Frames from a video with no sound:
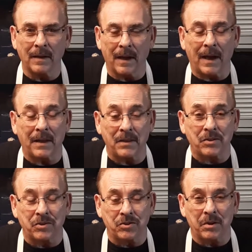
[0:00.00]
Hi,
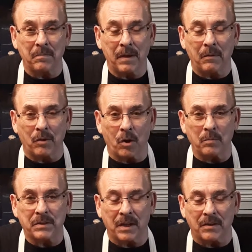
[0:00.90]
this is Jim Mann with
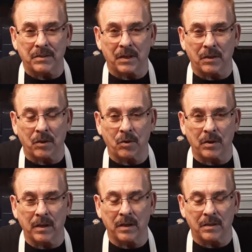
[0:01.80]
Homestyle Southern
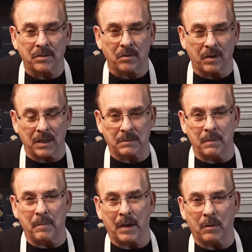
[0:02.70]
Cooking. It's so nice to
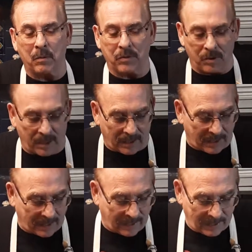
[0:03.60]
be back with you
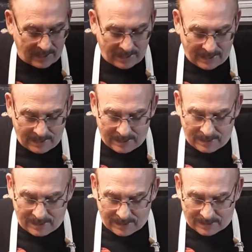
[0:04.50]
today.
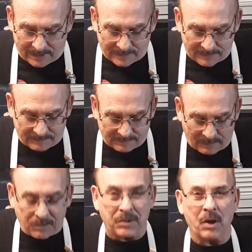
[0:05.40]
I
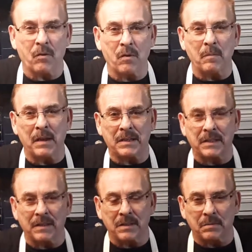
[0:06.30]
was sort of
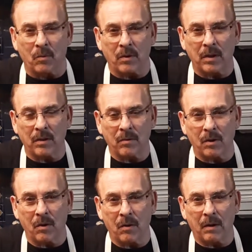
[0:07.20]
reminiscing this morning. You
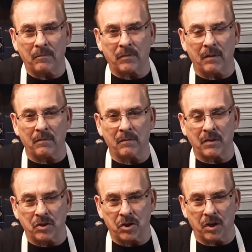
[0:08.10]
know, I'm from
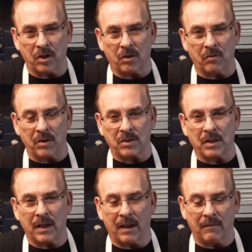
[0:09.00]
Virginia
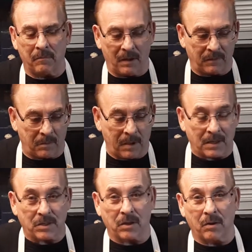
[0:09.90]
originally. I've lived in
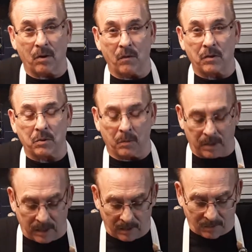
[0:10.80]
Mexico over
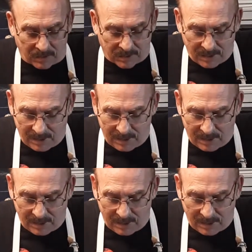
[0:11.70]
20 years.